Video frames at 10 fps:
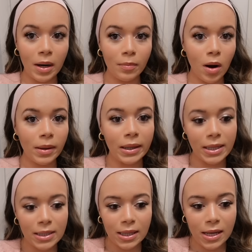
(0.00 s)
mean, I'm probably
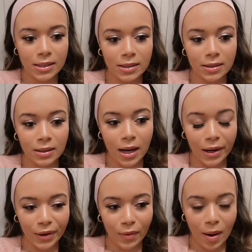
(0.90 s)
late to this I
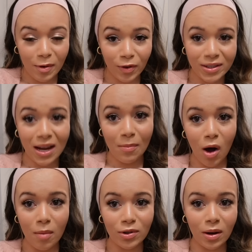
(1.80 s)
don't know. I'm a first time
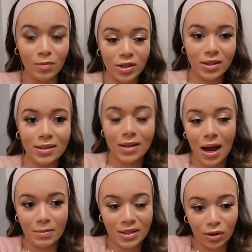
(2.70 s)
mom, so I'm just,
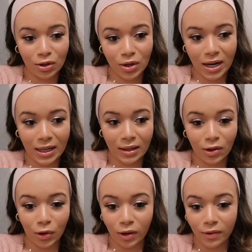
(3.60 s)
I'm still trying to get
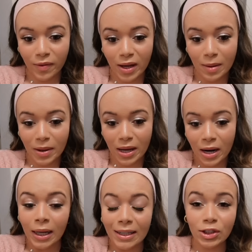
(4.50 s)
the groove of it, but
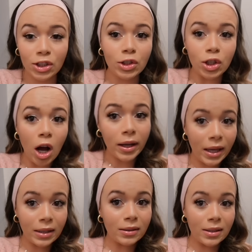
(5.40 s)
it's just
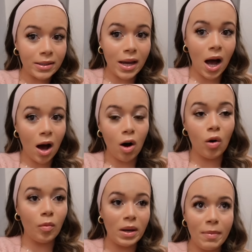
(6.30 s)
shocking to see
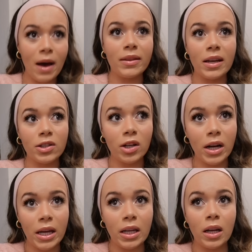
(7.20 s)
how many bad things are
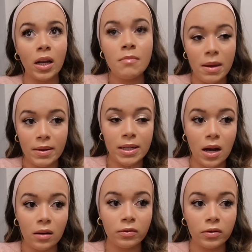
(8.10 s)
in baby
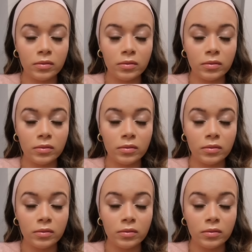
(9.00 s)
stuff.